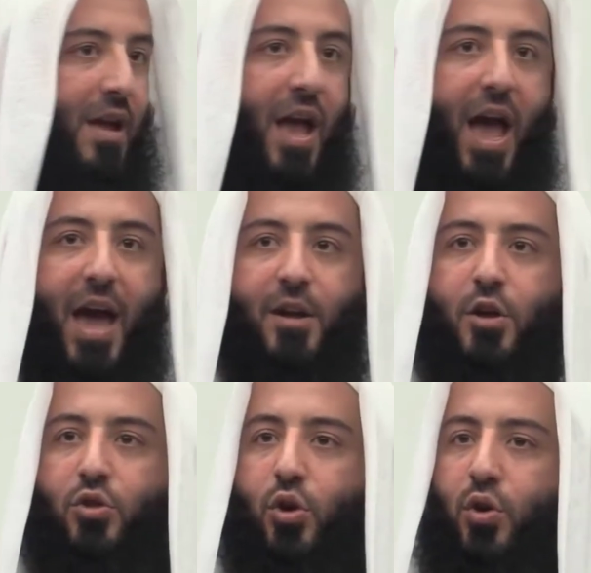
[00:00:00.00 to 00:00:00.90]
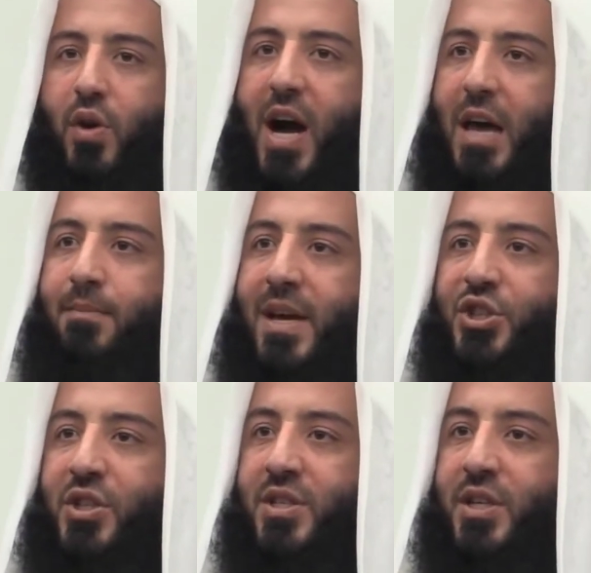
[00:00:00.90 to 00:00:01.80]
And the Quran
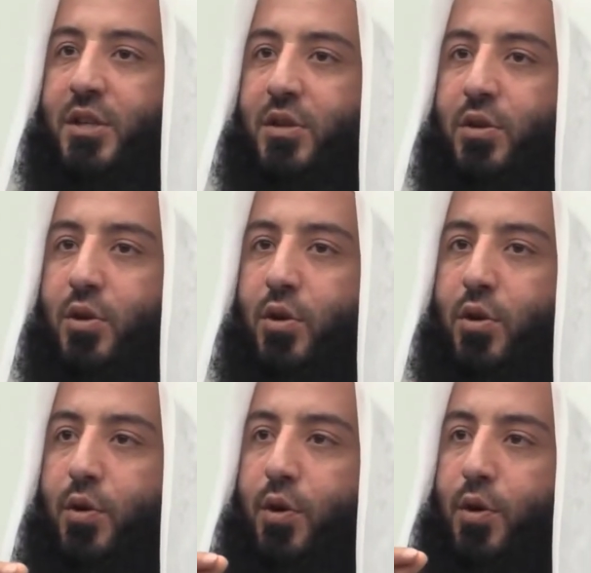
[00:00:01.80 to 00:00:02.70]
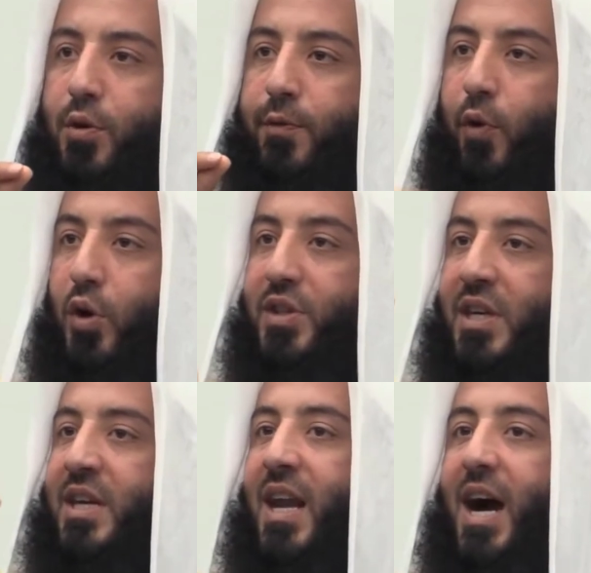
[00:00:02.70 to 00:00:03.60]
mentions it
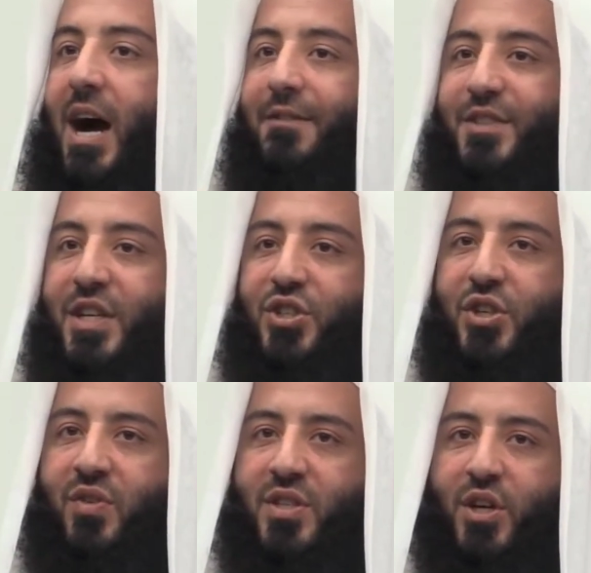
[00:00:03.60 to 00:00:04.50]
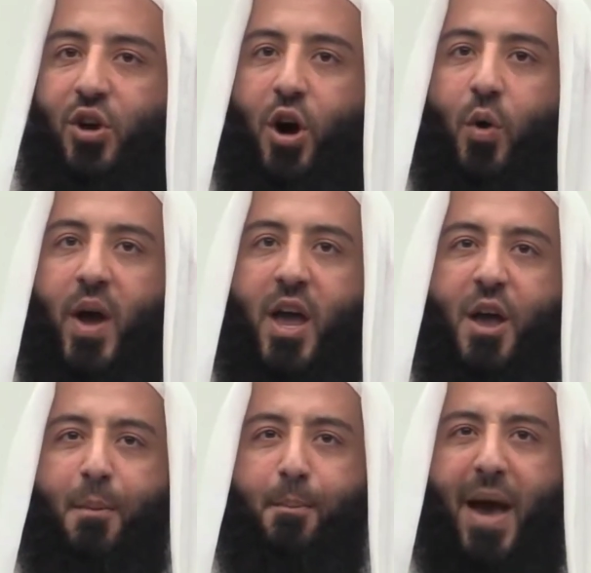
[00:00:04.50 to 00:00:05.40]
14.5 centuries ago, where
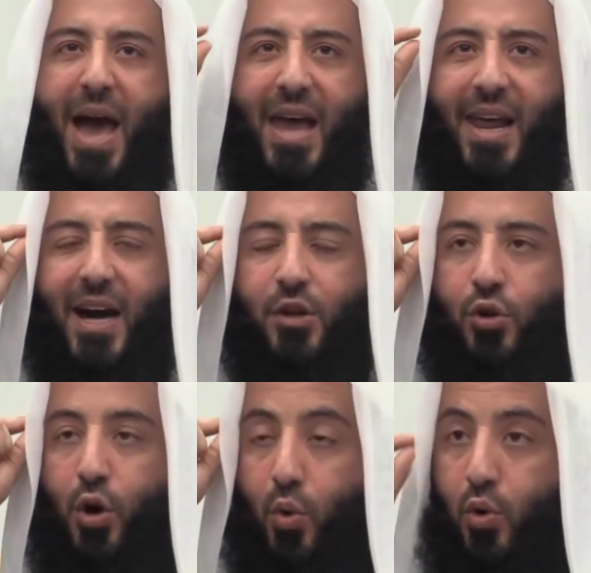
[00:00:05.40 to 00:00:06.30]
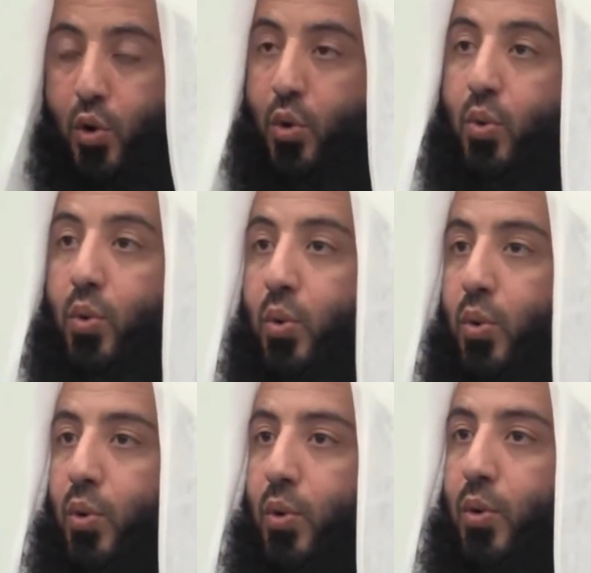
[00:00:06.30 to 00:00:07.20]
man had no clue.
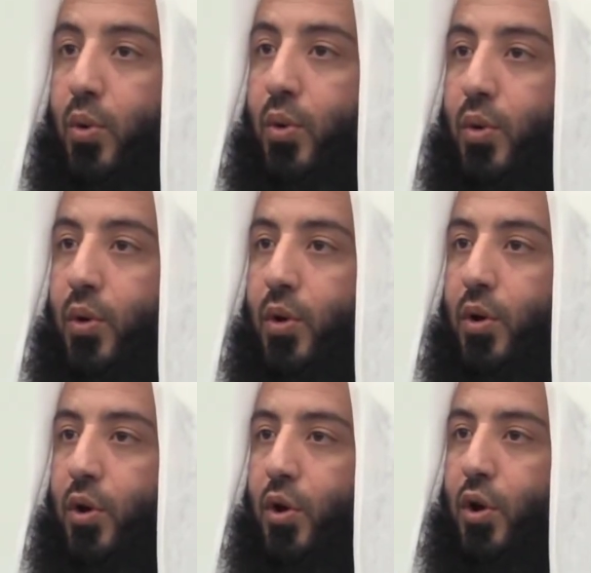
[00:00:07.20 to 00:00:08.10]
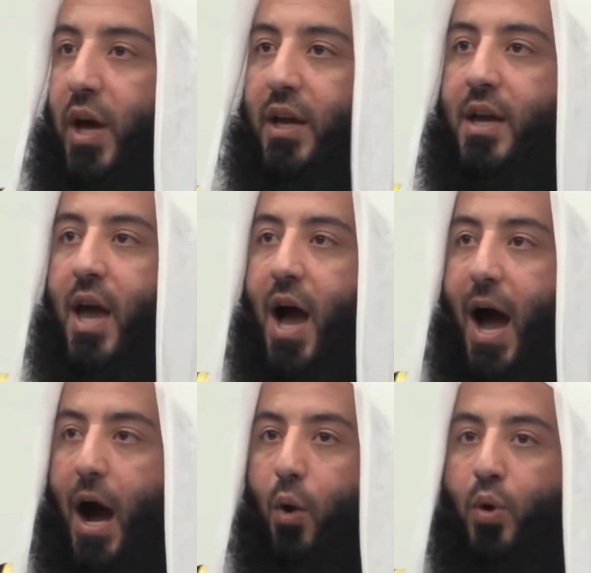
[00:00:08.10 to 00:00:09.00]
Like,
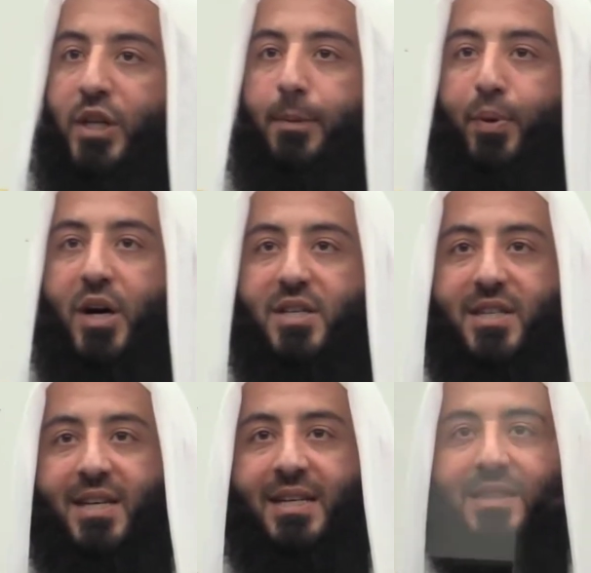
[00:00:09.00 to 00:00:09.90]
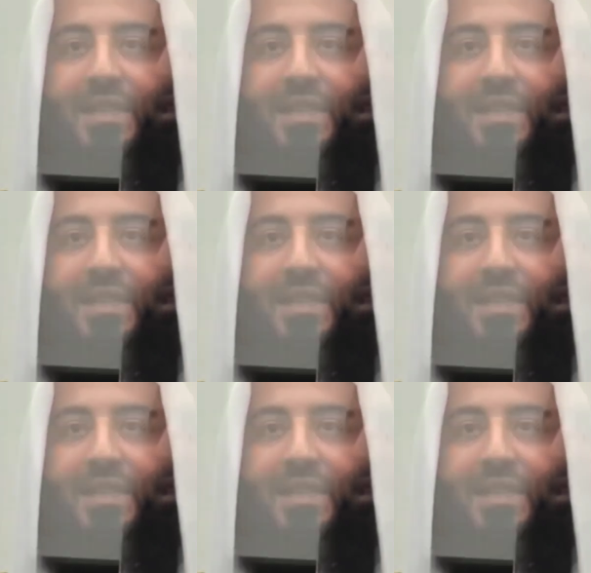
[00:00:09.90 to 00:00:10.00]
how would a person in the